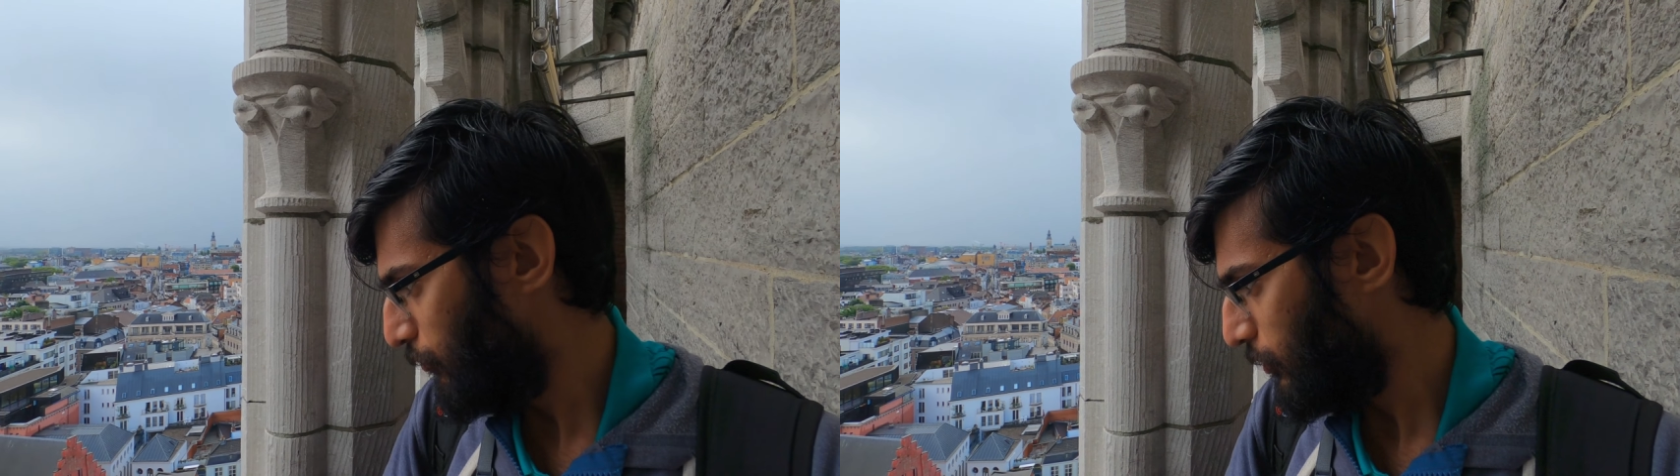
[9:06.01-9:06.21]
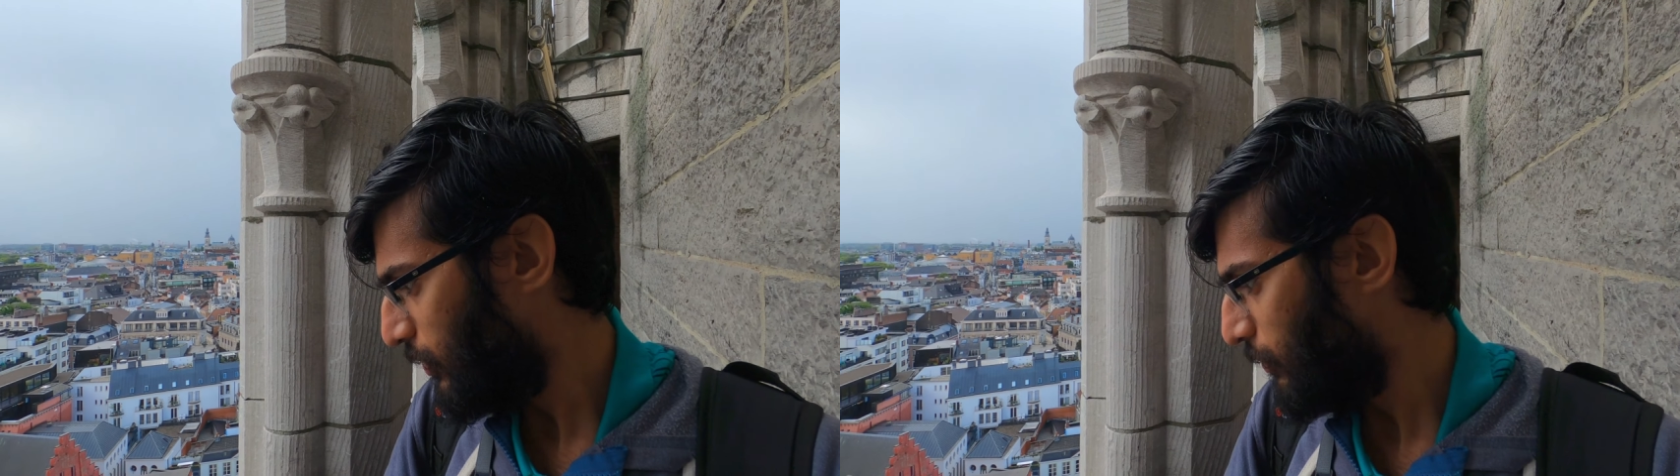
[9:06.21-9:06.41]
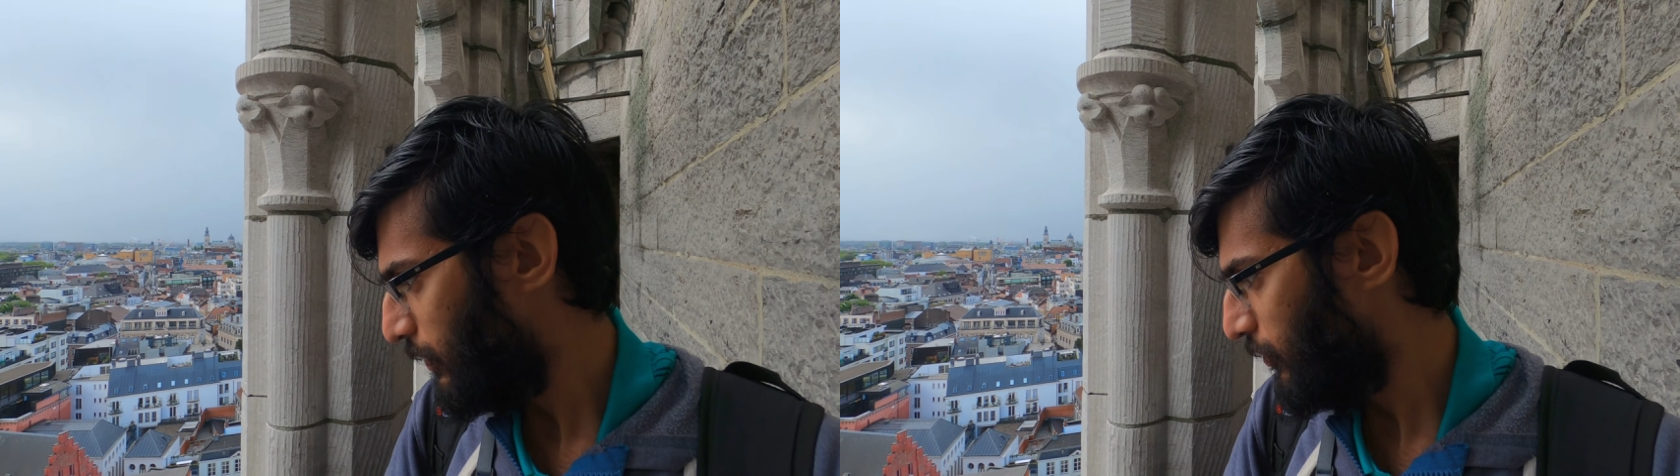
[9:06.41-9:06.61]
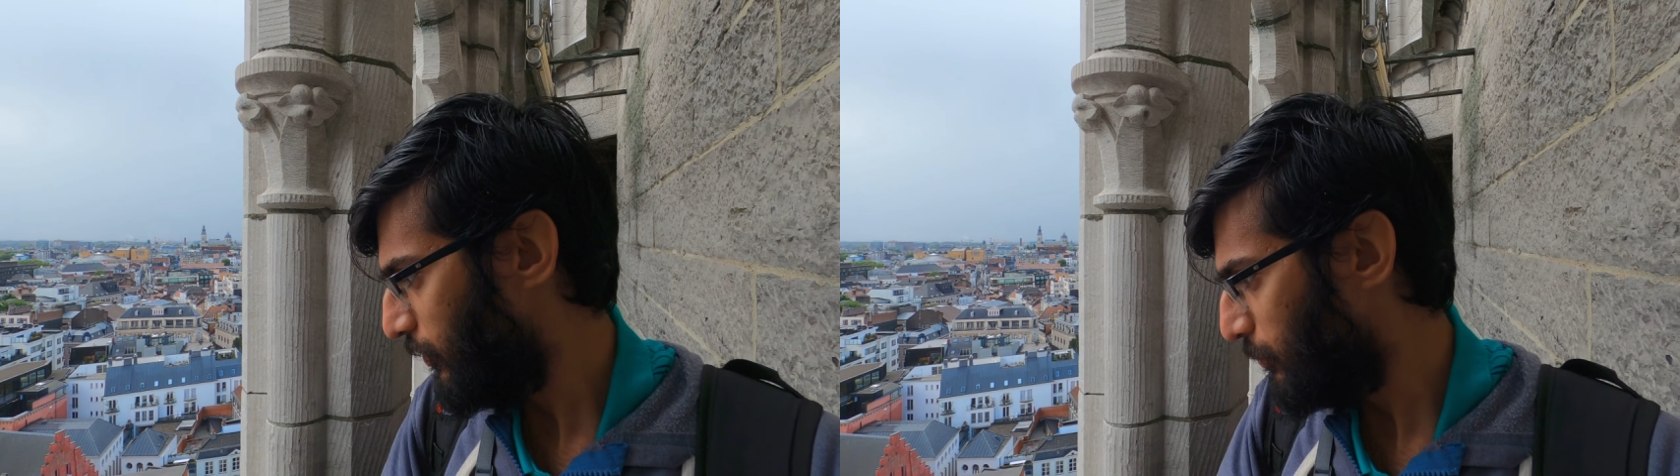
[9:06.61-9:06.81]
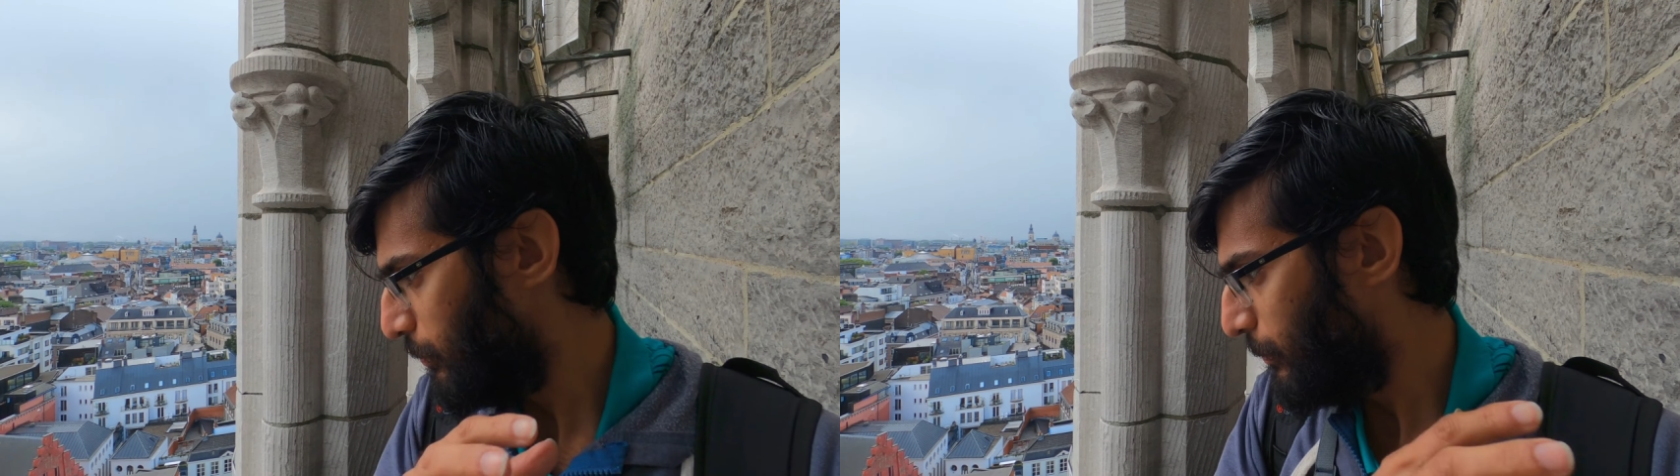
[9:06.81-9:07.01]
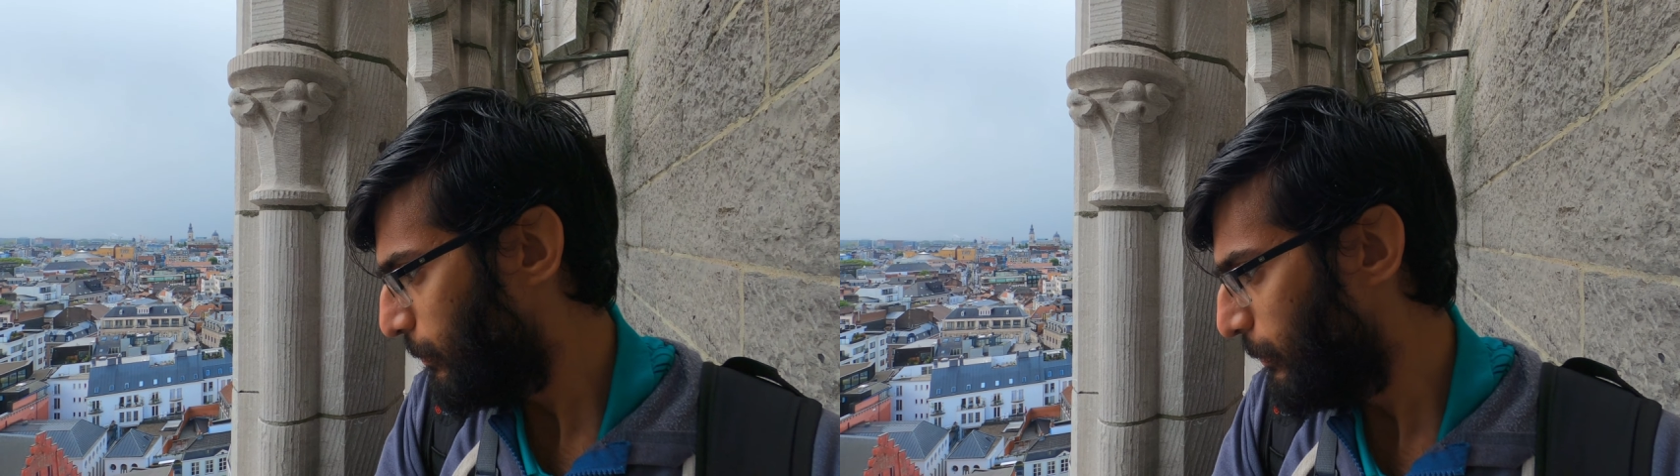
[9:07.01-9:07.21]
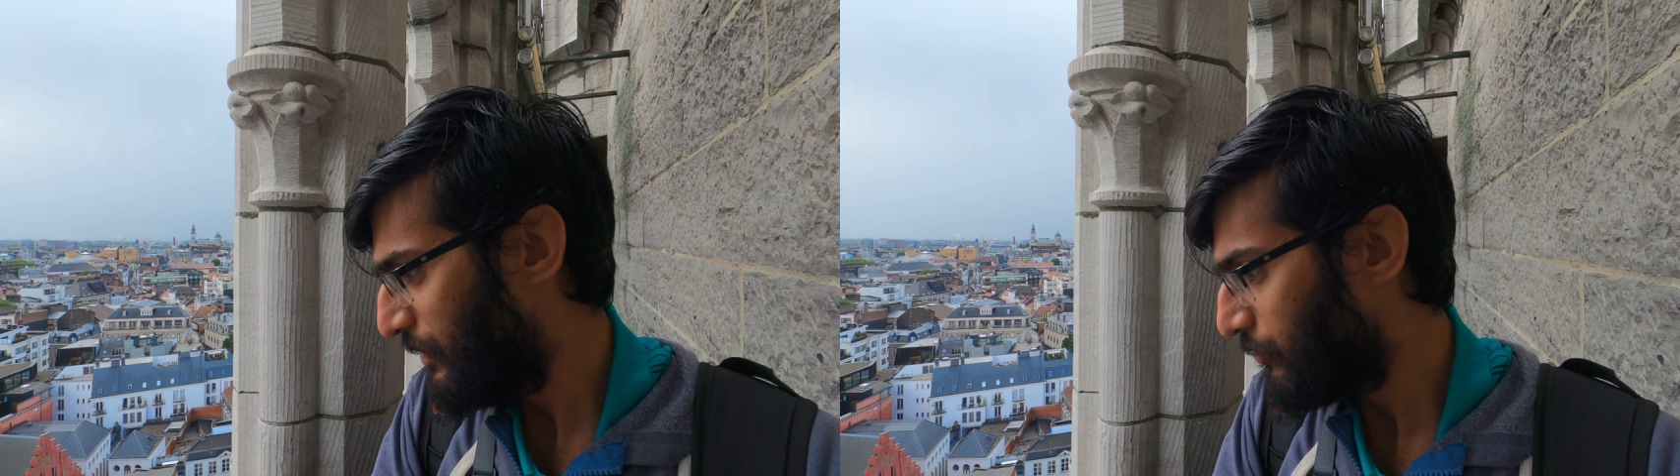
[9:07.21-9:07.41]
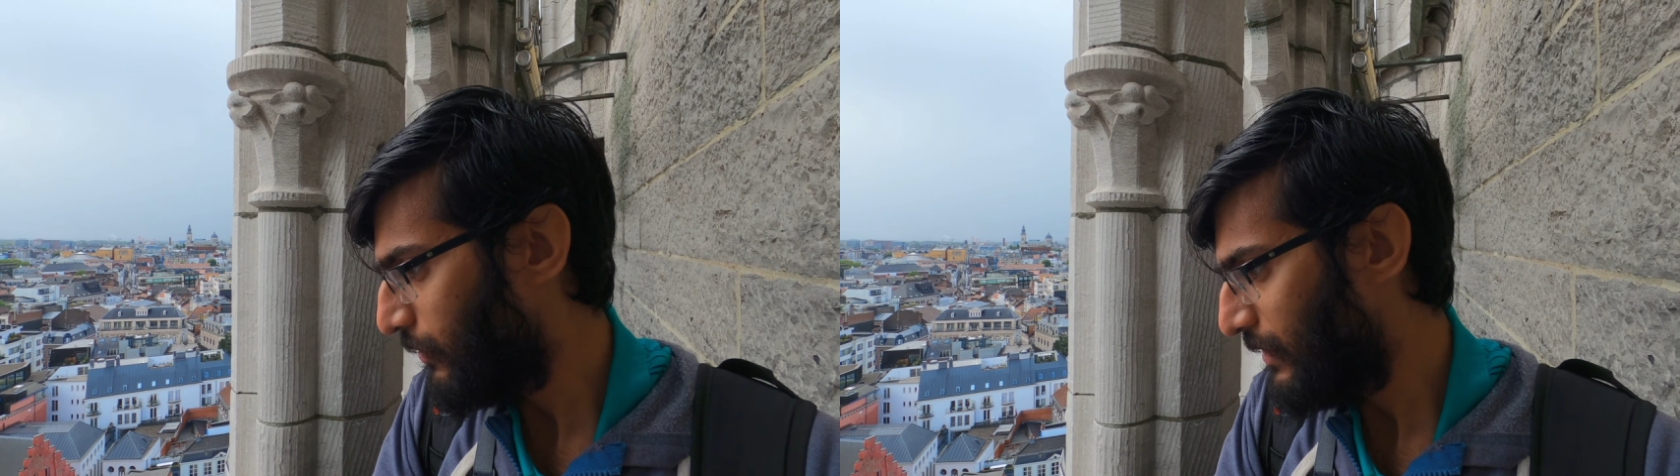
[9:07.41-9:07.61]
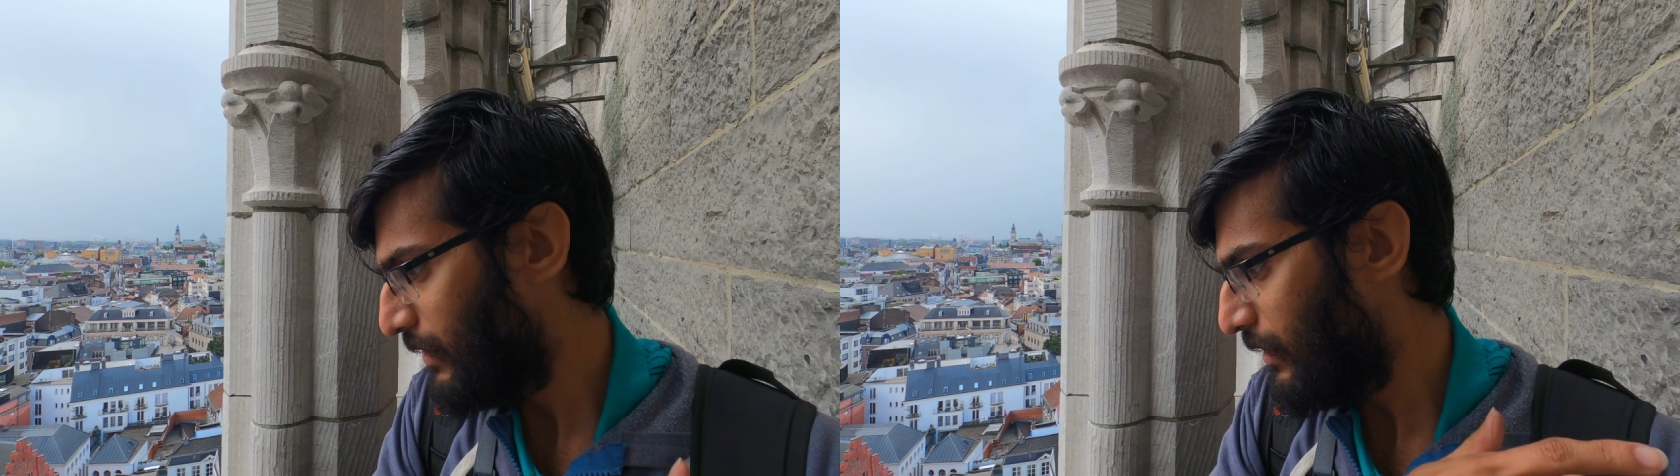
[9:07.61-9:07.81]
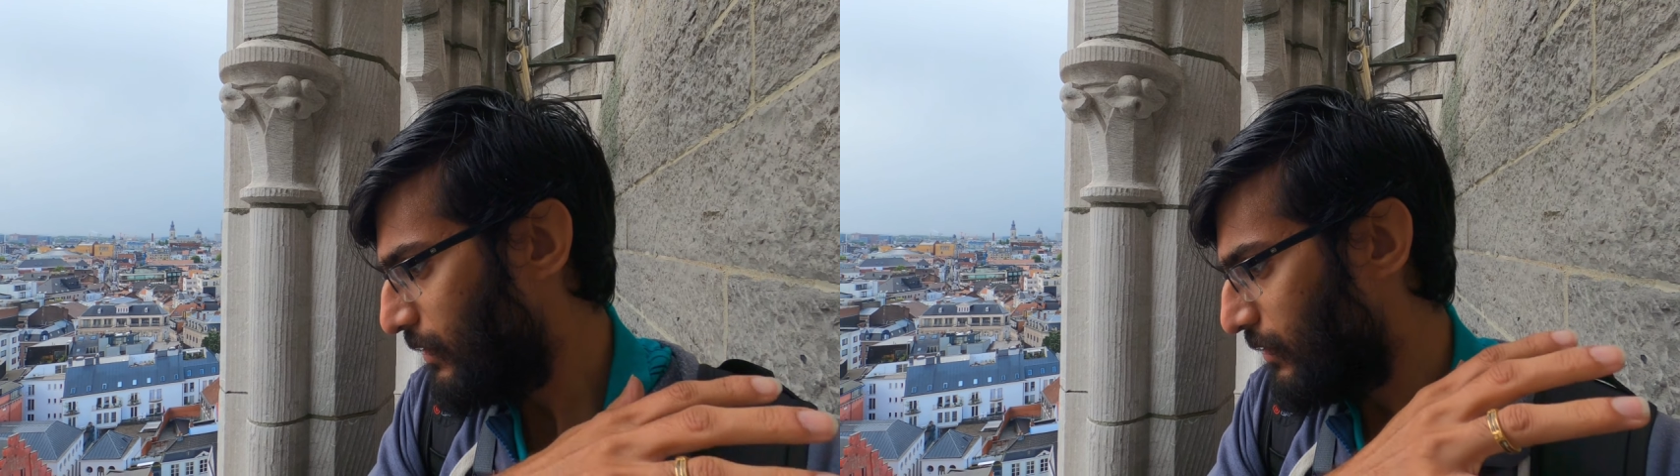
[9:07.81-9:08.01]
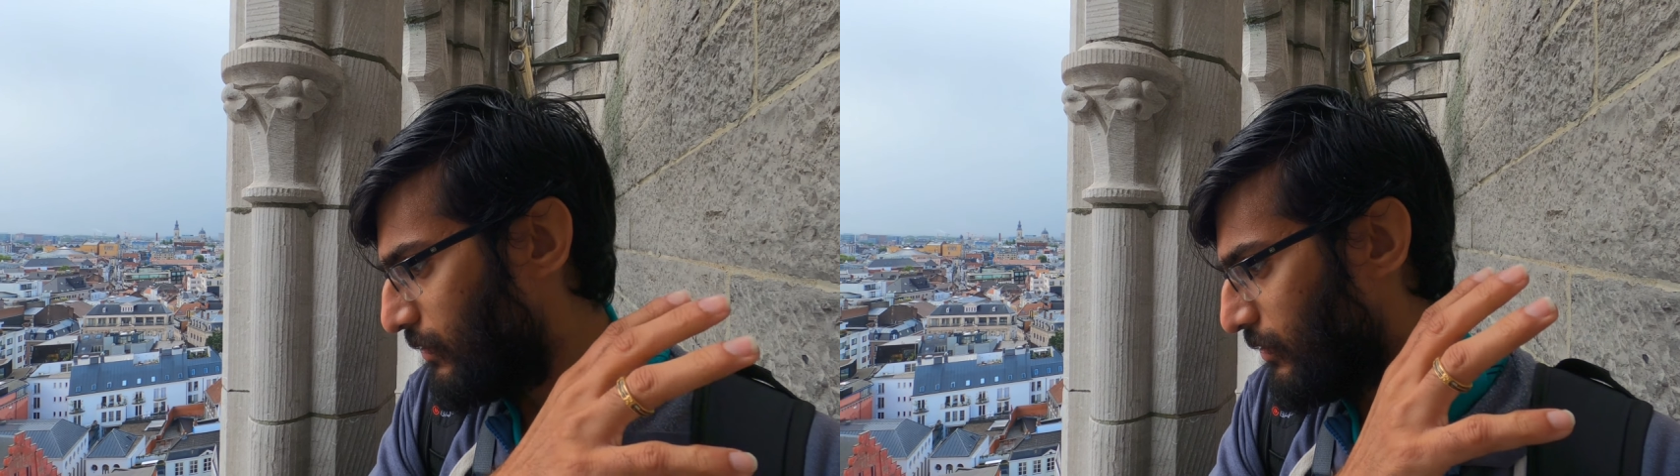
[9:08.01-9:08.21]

Belfort Tower is in between the